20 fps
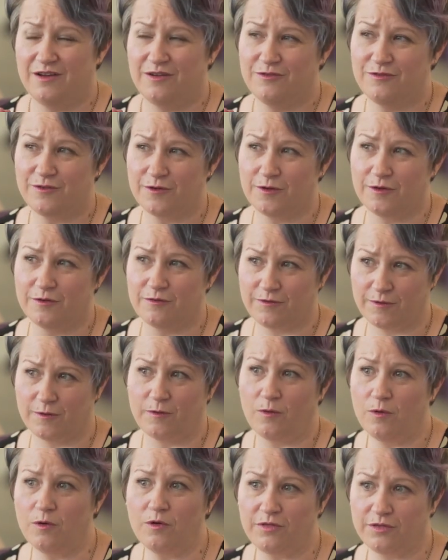for
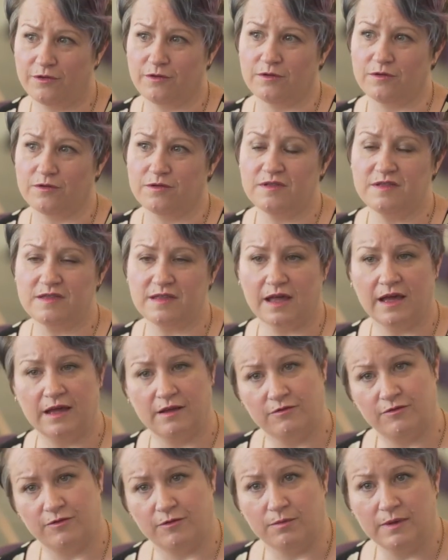authors
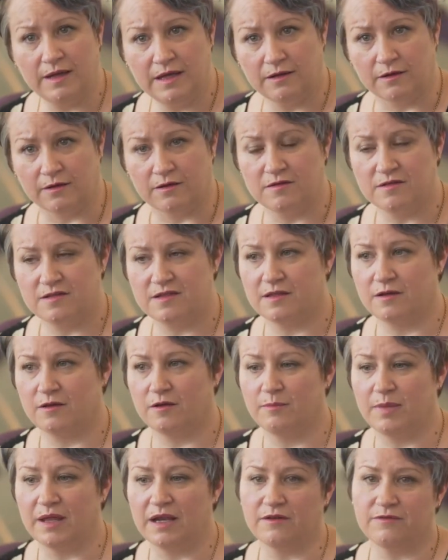and for readers, there
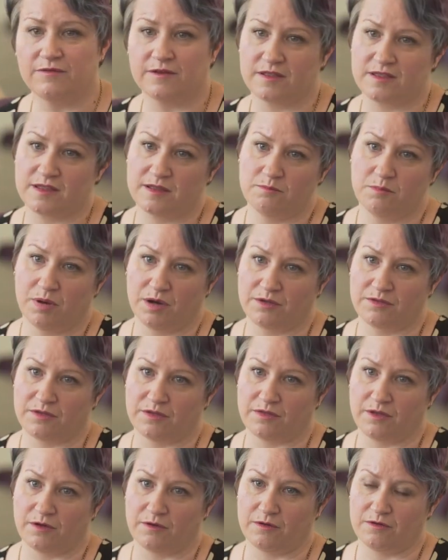are benefits in both
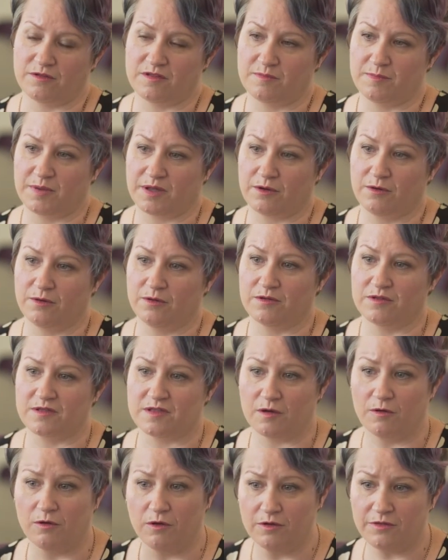of those, because
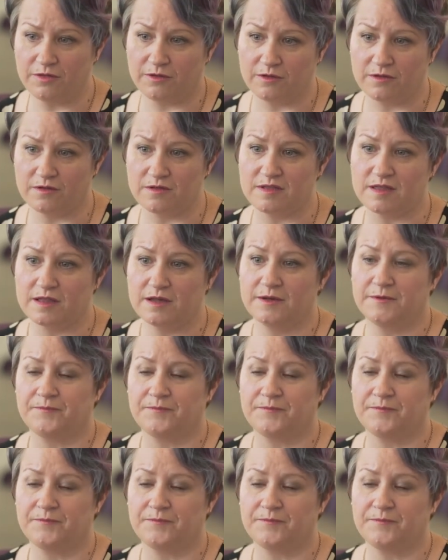authors